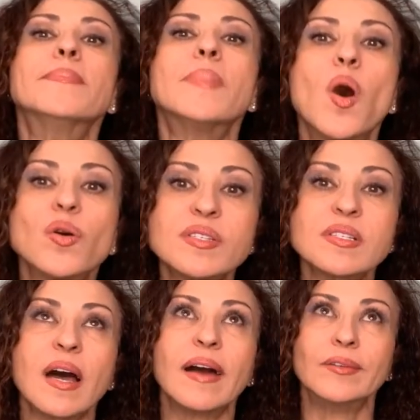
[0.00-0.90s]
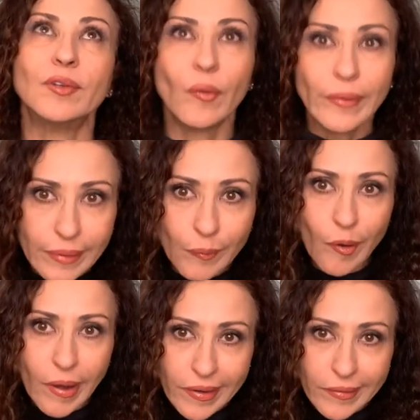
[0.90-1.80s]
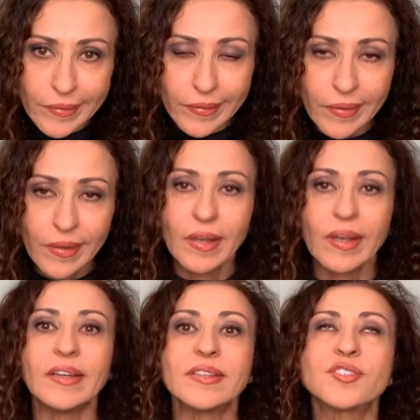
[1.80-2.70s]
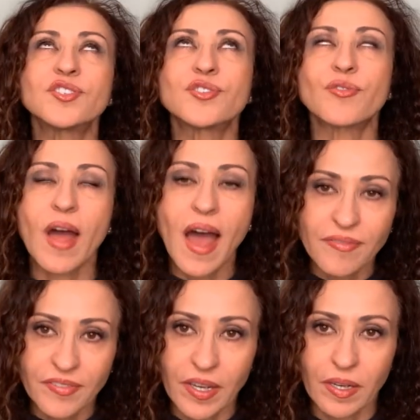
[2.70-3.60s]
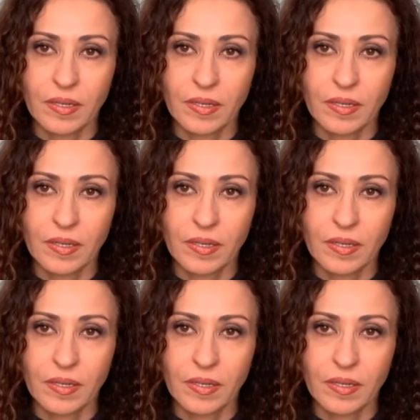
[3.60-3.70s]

most annoying one, is traffic.